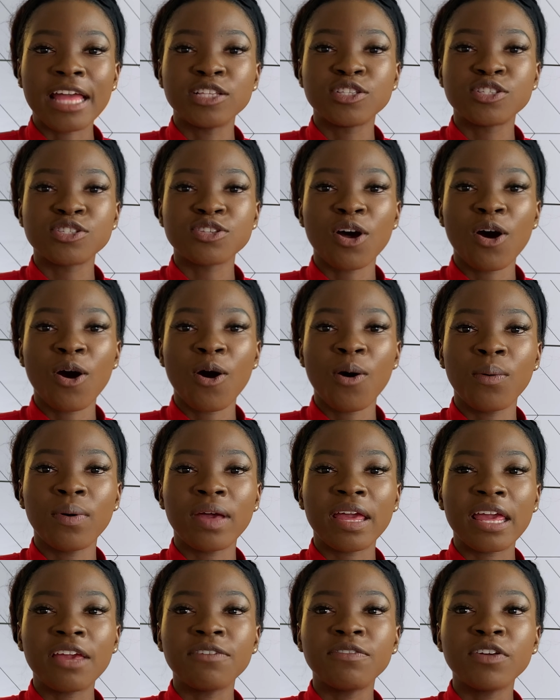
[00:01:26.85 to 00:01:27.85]
And
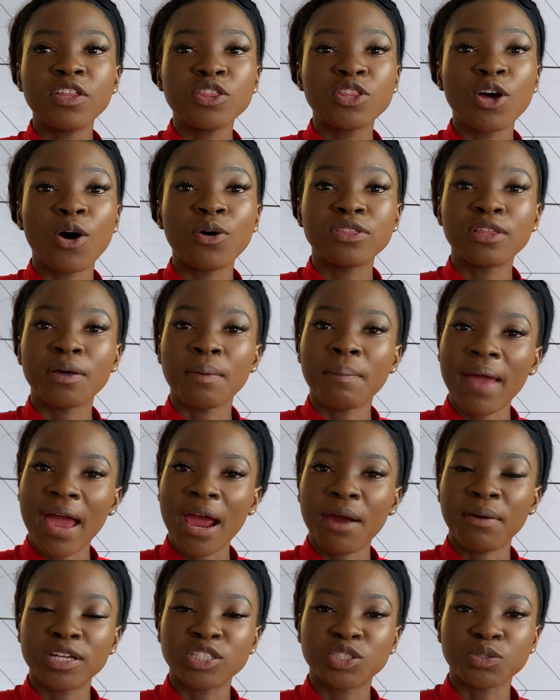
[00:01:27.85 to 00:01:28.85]
so even though the
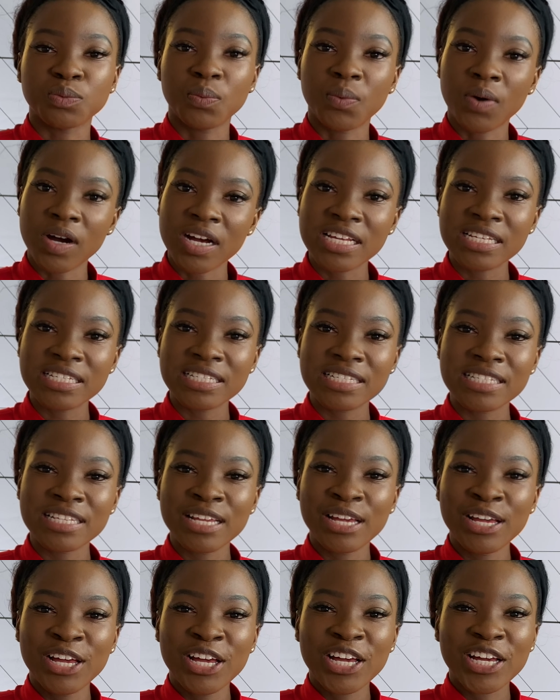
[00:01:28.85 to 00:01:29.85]
marriage was
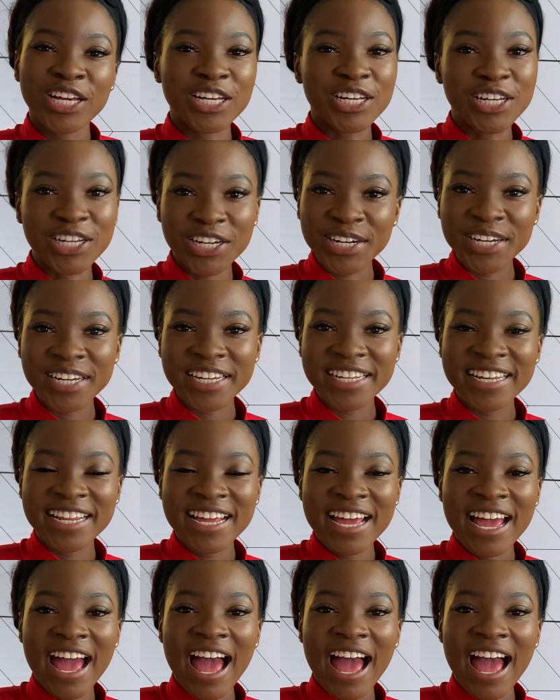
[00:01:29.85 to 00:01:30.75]
good,